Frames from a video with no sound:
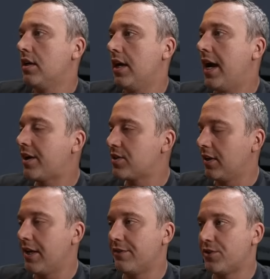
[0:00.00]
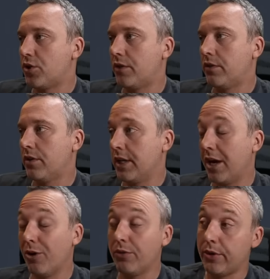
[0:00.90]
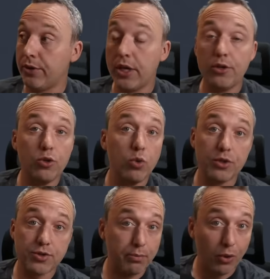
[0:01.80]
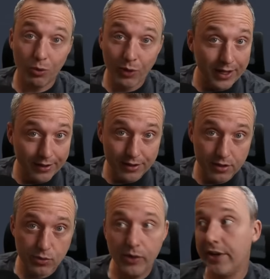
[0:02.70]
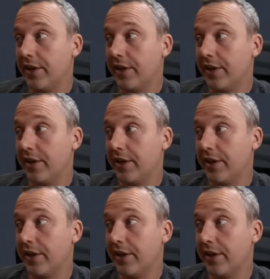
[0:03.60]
X11 server. Now they do support Wayland as well.